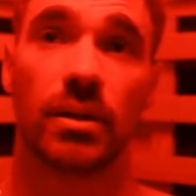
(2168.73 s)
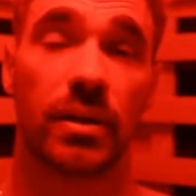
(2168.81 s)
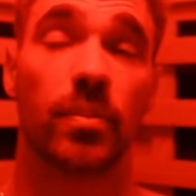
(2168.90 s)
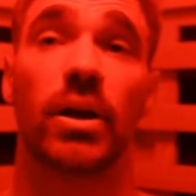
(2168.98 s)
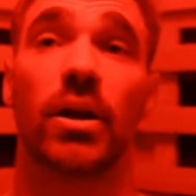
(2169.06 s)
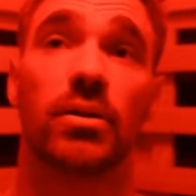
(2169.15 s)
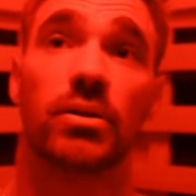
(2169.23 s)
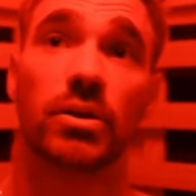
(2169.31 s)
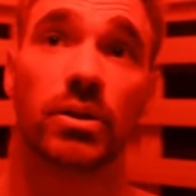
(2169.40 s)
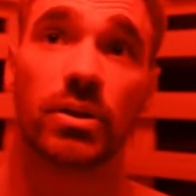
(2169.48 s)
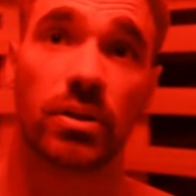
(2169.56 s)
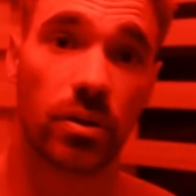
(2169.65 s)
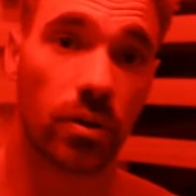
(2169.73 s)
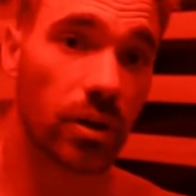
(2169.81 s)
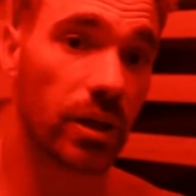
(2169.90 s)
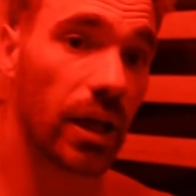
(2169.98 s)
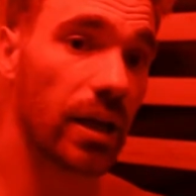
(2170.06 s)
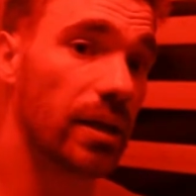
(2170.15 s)
compared to just
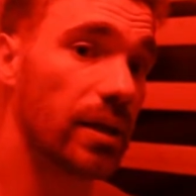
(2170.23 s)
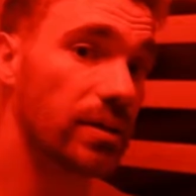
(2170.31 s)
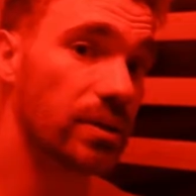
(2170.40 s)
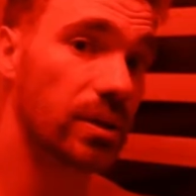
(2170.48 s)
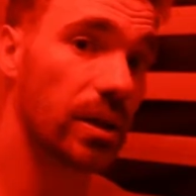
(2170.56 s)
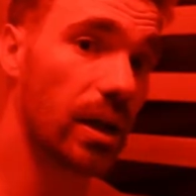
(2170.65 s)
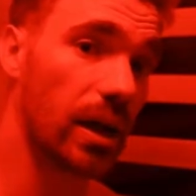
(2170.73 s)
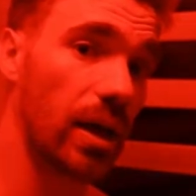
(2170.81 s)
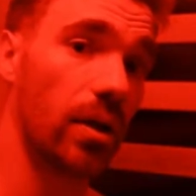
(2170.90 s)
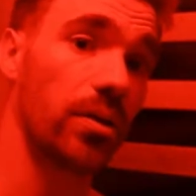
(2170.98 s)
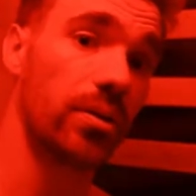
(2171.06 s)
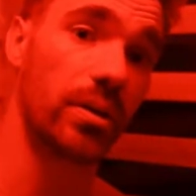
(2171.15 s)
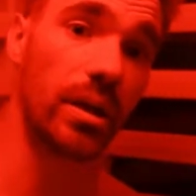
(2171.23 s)
looking at it as a health